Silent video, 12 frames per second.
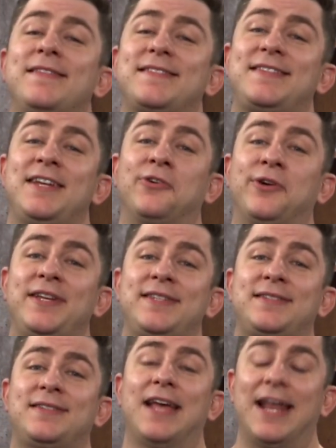in the
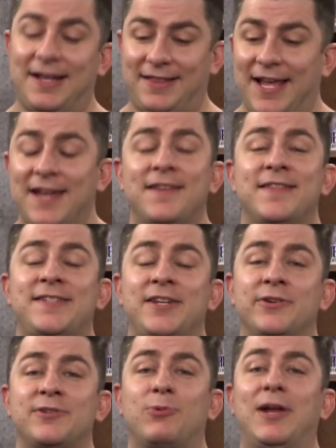series, and at the end of the
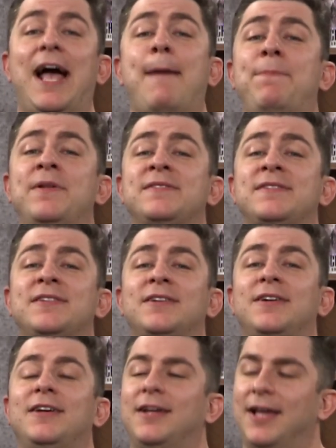series, what happens?
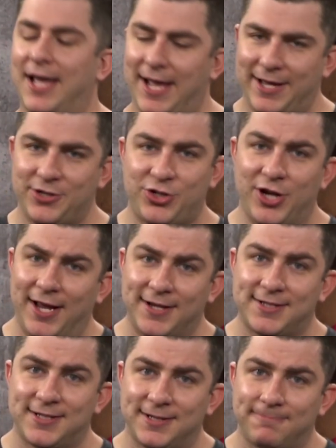
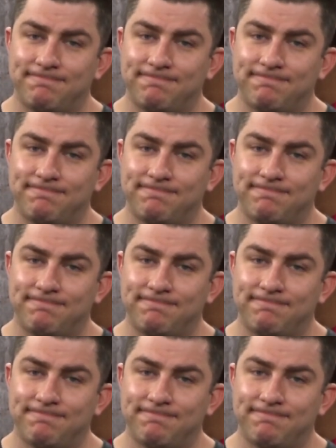Handshakes.